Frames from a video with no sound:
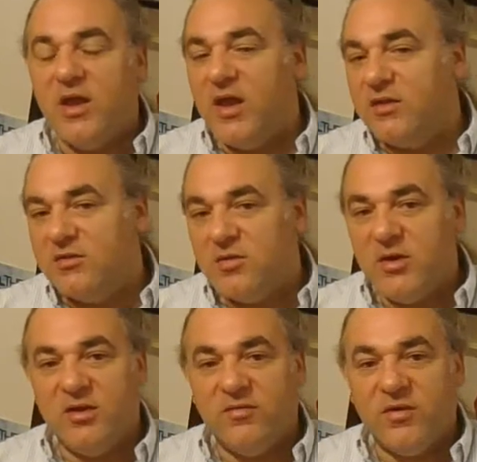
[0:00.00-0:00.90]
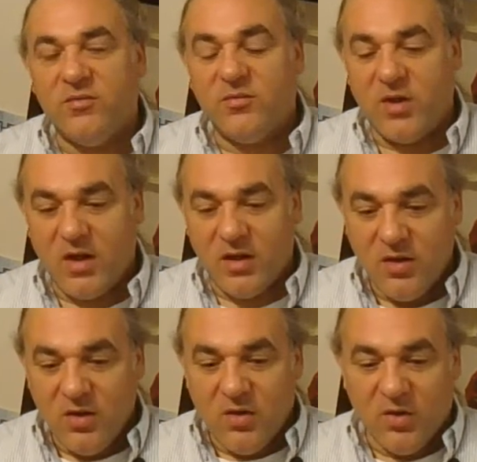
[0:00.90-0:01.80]
and so many different uh,
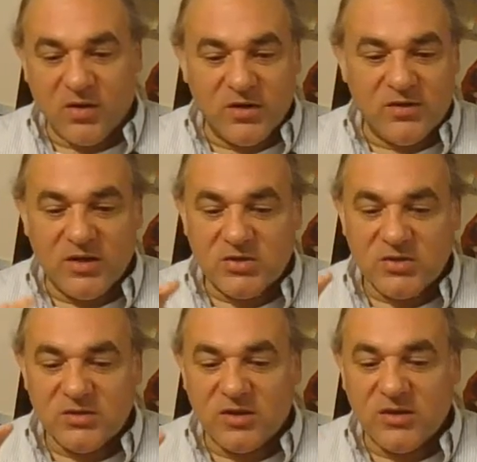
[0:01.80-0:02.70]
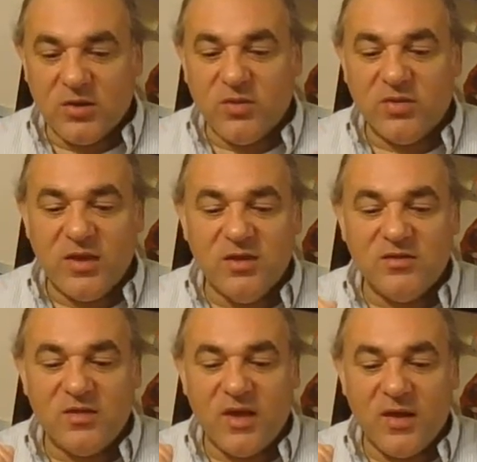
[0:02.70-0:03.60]
organizations that there were
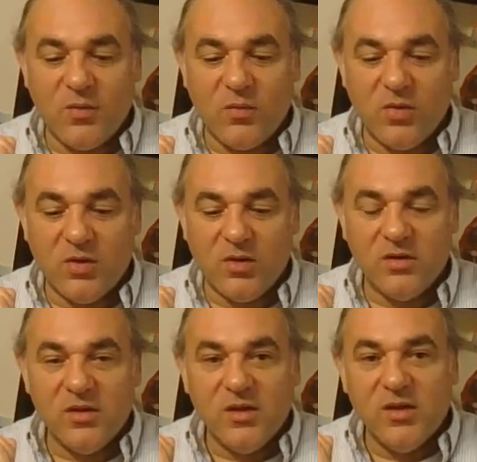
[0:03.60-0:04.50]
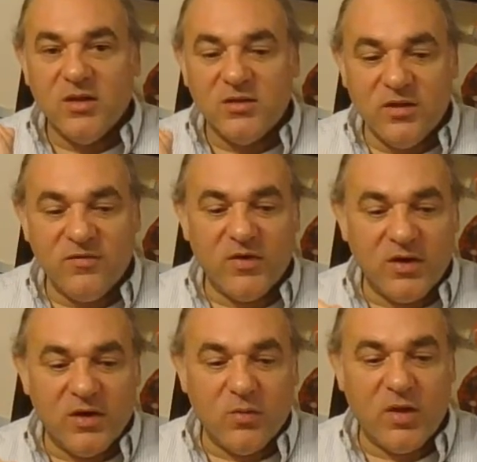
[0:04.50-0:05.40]
things that were
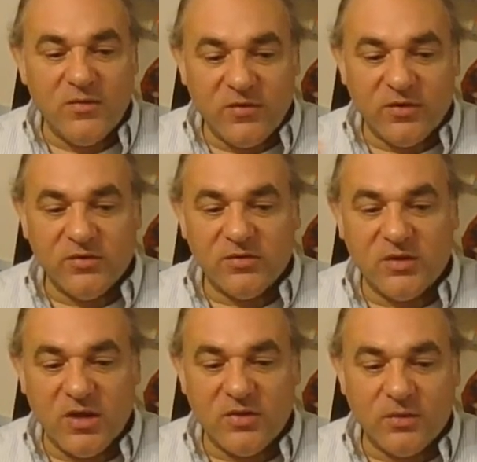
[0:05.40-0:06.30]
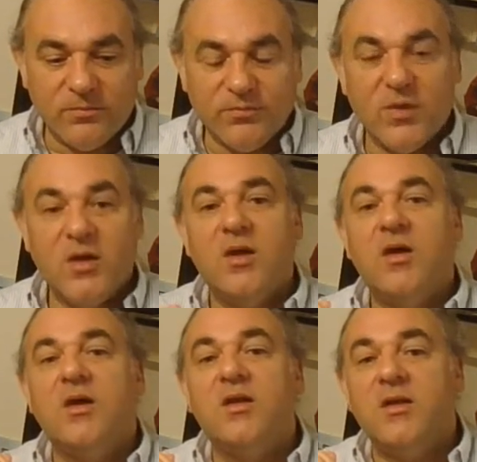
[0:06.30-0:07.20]
different in one versus the other.
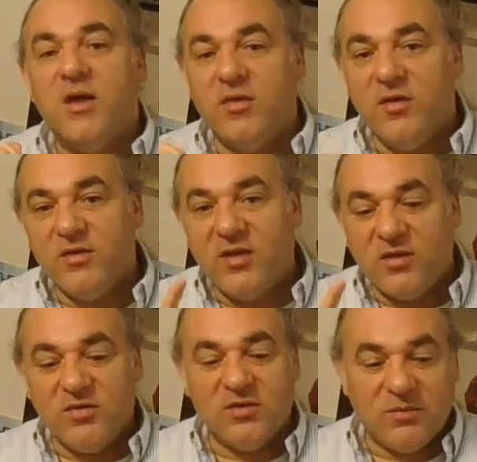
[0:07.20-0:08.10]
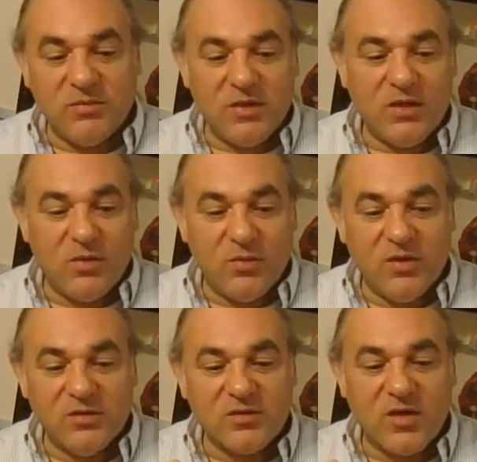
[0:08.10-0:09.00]
Now, there is actually something that
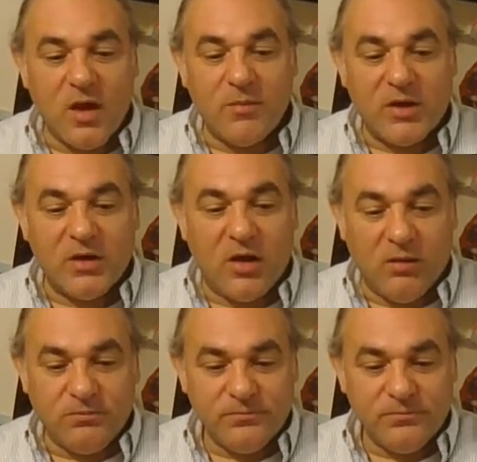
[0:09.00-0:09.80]
was common in all.